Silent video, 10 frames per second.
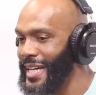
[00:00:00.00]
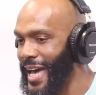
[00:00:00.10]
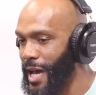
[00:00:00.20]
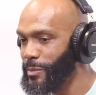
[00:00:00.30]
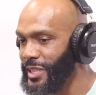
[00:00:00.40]

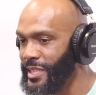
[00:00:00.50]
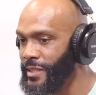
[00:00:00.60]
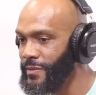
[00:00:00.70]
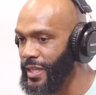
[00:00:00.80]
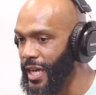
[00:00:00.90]
I
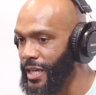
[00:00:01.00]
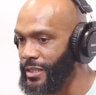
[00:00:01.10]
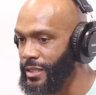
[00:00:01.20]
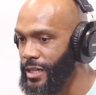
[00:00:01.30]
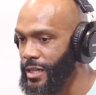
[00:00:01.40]
believe
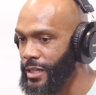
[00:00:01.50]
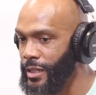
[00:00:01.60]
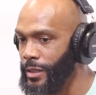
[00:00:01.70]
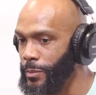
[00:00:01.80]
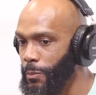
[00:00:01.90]
that
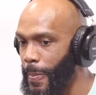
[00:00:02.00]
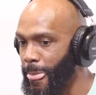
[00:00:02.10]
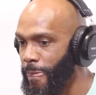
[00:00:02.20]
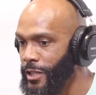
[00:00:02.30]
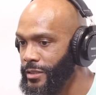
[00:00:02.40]

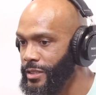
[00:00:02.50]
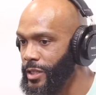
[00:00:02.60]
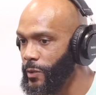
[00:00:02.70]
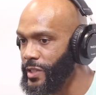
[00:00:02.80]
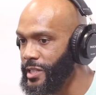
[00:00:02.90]

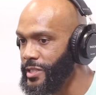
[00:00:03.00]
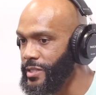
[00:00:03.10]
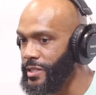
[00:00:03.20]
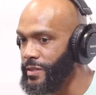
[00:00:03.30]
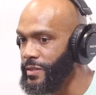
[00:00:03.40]

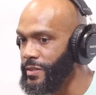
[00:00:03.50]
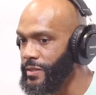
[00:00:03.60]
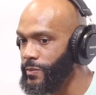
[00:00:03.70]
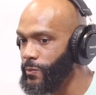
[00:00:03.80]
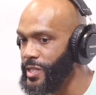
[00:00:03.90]
there's
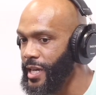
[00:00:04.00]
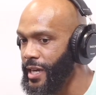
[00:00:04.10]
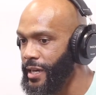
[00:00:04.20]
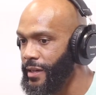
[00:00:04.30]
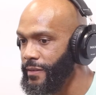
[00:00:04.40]
just we
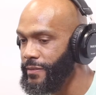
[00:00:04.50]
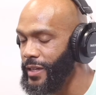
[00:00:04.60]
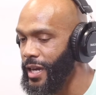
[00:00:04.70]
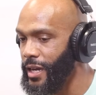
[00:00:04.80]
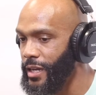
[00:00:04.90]

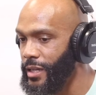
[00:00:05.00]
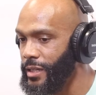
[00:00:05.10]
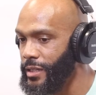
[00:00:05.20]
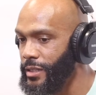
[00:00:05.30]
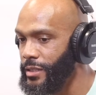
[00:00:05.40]
have
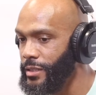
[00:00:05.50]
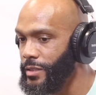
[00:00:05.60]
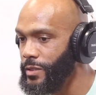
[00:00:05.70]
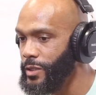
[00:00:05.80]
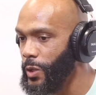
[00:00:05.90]
a
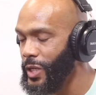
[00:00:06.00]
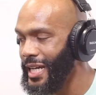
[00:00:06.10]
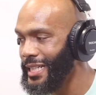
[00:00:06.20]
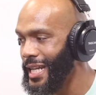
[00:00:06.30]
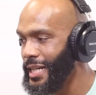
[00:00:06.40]

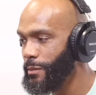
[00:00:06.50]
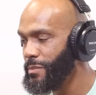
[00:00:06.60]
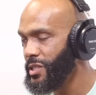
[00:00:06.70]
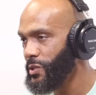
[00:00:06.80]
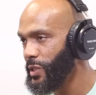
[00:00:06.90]
kind of like a
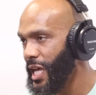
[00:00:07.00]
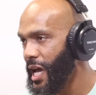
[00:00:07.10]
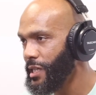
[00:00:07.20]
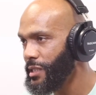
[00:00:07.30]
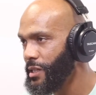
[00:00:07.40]
mental
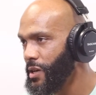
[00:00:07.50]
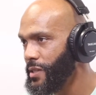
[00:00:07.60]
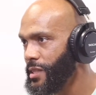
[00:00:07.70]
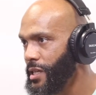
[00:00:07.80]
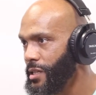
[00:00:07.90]
lock
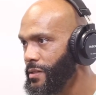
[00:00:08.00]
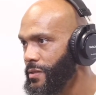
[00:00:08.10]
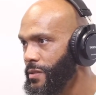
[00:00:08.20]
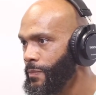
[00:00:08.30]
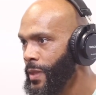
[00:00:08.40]
on
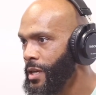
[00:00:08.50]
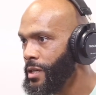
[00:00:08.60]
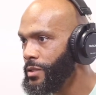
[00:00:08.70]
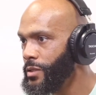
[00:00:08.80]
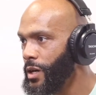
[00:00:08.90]
things.
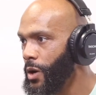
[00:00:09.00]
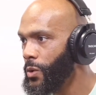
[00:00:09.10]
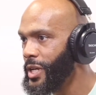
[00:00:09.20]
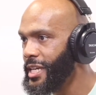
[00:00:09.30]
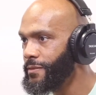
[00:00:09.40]

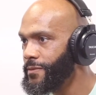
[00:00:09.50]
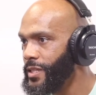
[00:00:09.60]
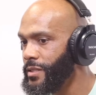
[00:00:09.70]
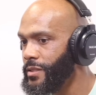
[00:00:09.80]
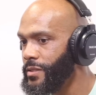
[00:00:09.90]
If
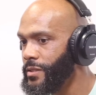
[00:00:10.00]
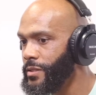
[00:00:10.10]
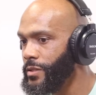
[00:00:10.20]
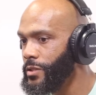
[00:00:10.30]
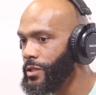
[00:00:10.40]

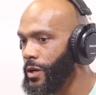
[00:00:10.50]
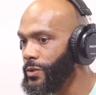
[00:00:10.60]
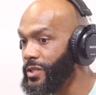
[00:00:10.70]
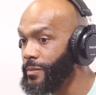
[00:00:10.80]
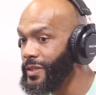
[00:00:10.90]
it's
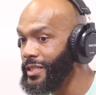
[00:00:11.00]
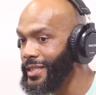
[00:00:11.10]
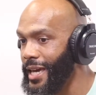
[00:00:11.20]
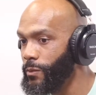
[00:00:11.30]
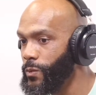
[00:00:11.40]

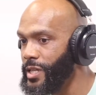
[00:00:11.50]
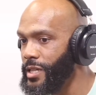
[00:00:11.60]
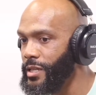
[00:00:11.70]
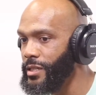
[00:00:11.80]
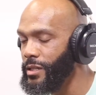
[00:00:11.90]
something that
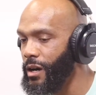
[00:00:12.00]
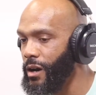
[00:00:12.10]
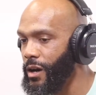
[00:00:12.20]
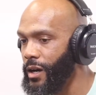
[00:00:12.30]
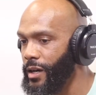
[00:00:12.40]
we
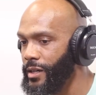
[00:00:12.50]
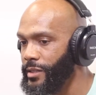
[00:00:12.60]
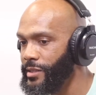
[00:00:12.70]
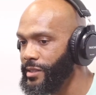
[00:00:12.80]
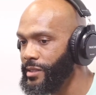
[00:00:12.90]
are